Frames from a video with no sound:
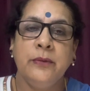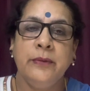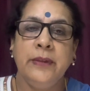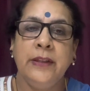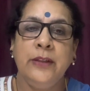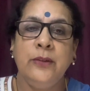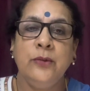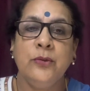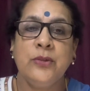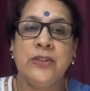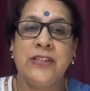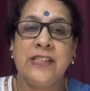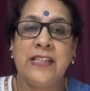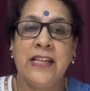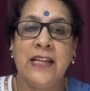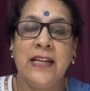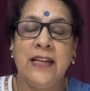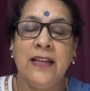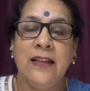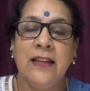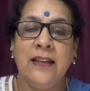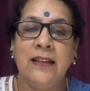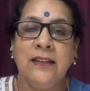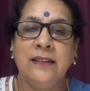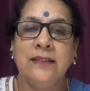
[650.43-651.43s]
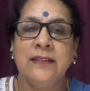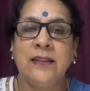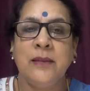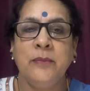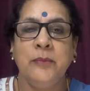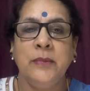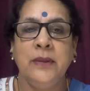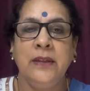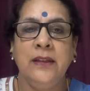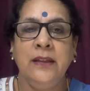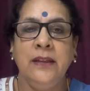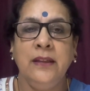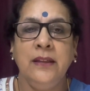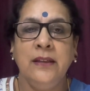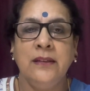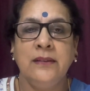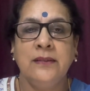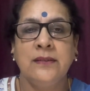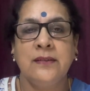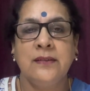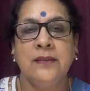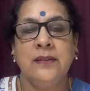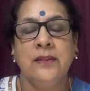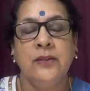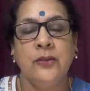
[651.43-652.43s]
When you stare at somebody,
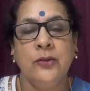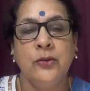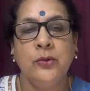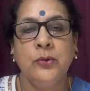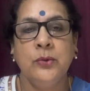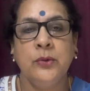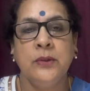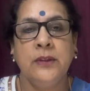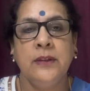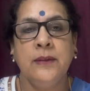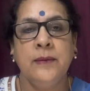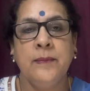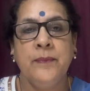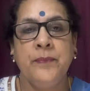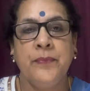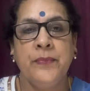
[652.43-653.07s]
it's rude.